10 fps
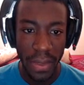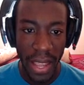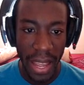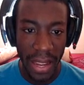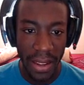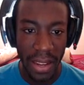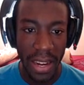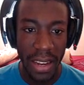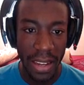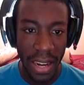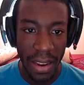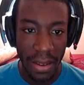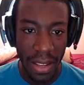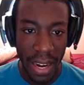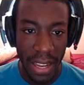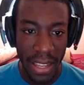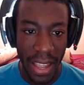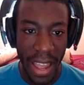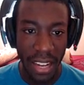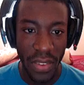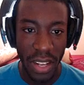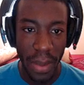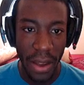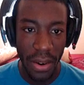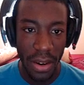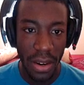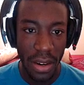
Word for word: Ha can I can I can I activate the power?